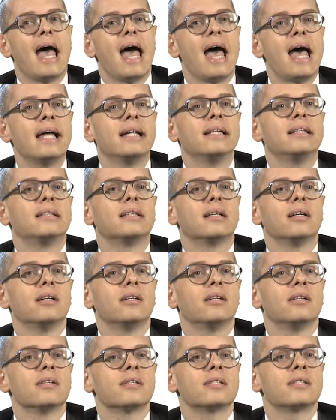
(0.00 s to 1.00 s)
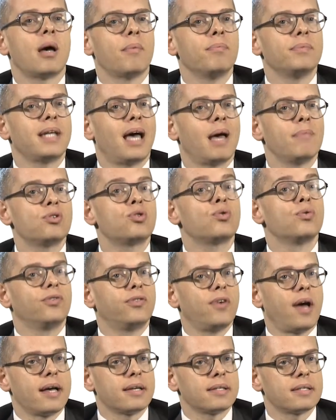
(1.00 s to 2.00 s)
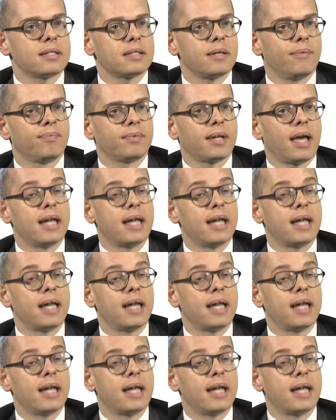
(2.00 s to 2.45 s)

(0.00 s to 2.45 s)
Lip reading: and sometimes too fast.